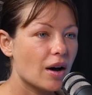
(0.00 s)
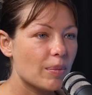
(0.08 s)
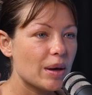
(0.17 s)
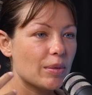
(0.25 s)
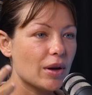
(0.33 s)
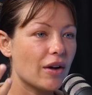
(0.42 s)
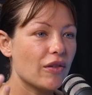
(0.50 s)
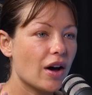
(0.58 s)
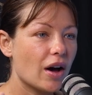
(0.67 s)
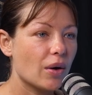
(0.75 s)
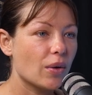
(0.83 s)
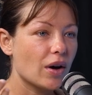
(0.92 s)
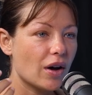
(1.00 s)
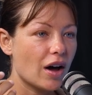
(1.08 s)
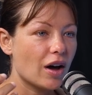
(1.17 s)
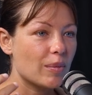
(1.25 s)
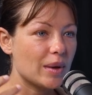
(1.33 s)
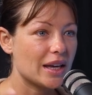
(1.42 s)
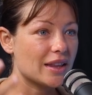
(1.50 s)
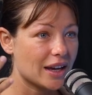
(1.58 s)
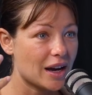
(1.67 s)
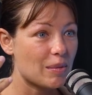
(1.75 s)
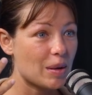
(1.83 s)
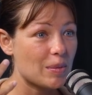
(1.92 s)
people I've hurt or hurt me, they
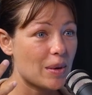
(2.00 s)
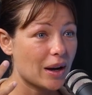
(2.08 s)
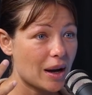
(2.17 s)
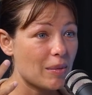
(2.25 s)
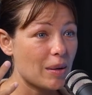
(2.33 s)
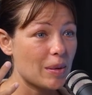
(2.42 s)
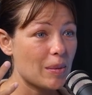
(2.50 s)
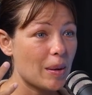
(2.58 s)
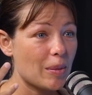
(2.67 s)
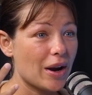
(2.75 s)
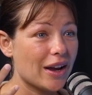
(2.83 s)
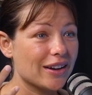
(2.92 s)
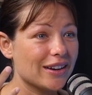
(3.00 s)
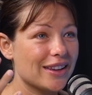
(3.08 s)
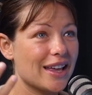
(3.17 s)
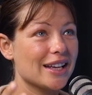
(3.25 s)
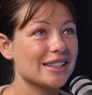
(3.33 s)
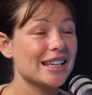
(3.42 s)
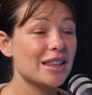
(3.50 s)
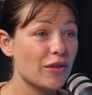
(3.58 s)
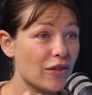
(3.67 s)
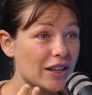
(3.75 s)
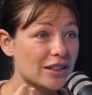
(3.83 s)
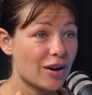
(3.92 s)
come up in my brain, and I see their
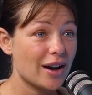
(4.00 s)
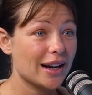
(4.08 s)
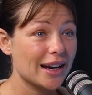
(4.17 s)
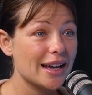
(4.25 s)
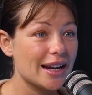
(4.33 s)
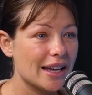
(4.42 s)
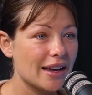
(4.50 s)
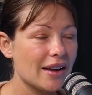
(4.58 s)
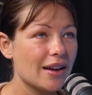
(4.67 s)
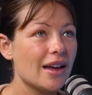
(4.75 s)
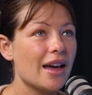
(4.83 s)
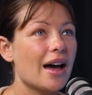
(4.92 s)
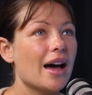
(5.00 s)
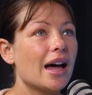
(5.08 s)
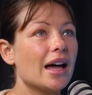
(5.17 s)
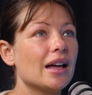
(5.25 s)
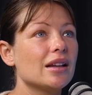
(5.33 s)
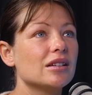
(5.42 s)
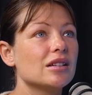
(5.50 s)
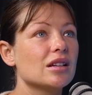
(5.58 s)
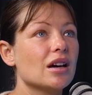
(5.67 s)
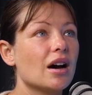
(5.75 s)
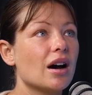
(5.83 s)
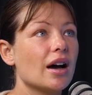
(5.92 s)
face quite clearly, and
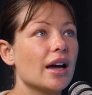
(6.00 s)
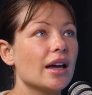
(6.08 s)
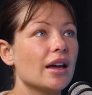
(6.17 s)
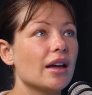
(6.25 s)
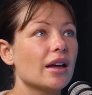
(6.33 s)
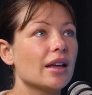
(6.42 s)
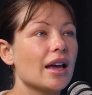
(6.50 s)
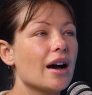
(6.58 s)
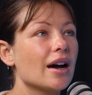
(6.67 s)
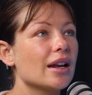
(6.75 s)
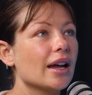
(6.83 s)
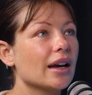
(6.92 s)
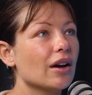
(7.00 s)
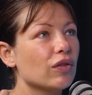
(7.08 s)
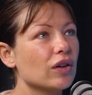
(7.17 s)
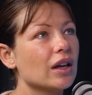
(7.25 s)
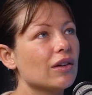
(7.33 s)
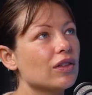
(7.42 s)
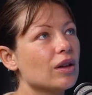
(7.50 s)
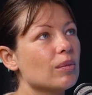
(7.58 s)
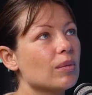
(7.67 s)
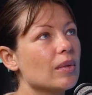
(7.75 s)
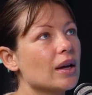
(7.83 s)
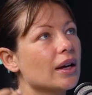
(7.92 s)
I forgive
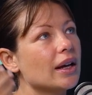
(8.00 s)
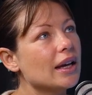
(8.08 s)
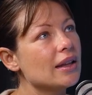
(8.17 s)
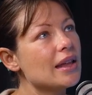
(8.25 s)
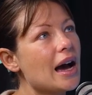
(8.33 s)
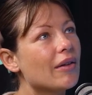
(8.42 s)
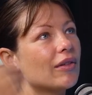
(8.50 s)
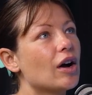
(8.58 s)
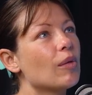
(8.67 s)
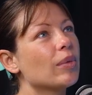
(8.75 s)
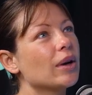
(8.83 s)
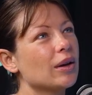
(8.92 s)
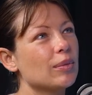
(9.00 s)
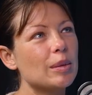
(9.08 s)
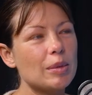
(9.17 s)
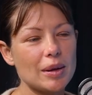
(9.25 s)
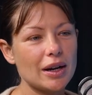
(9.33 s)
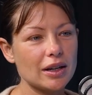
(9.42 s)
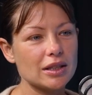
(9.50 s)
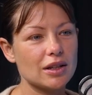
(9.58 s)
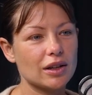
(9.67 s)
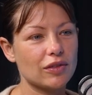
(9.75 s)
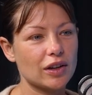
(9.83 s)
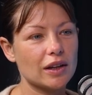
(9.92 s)
them in that realm. But it would be nice
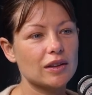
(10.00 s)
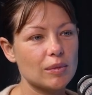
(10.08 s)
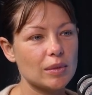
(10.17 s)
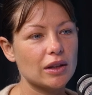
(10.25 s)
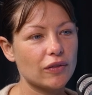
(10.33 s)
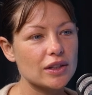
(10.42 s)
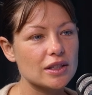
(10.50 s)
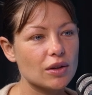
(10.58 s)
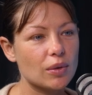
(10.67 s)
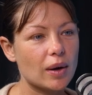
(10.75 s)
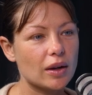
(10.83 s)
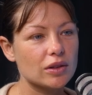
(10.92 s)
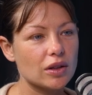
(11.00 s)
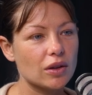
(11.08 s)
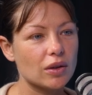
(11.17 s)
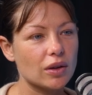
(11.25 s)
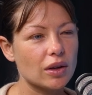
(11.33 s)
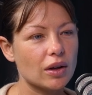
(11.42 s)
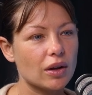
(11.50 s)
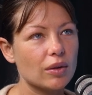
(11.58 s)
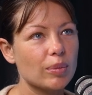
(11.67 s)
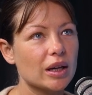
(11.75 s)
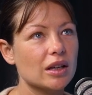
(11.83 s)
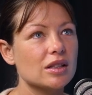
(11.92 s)
to forgive them in the physical world too,
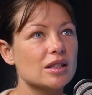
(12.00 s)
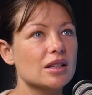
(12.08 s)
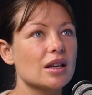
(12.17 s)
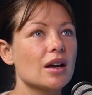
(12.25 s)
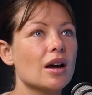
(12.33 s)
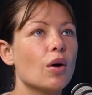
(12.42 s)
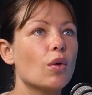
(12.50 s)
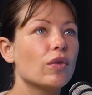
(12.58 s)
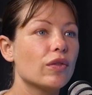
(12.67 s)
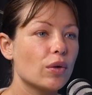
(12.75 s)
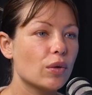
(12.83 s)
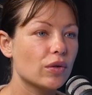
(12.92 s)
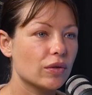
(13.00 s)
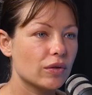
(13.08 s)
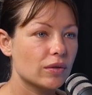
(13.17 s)
because or